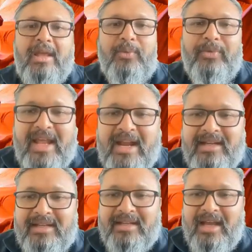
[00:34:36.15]
With
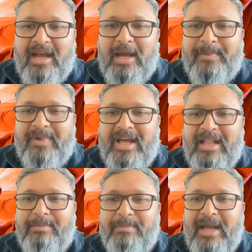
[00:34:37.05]
that,
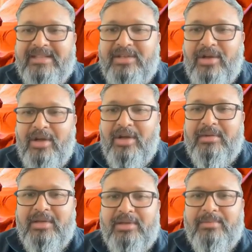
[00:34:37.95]
I'll pass it on
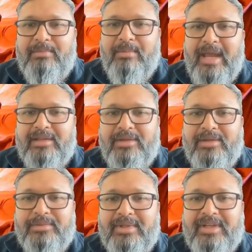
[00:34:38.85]
back
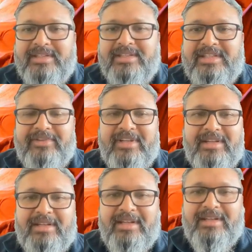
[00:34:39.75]
to Stephen.
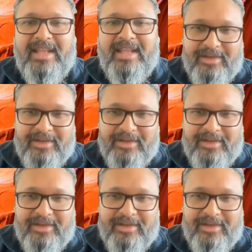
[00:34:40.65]
Thank you,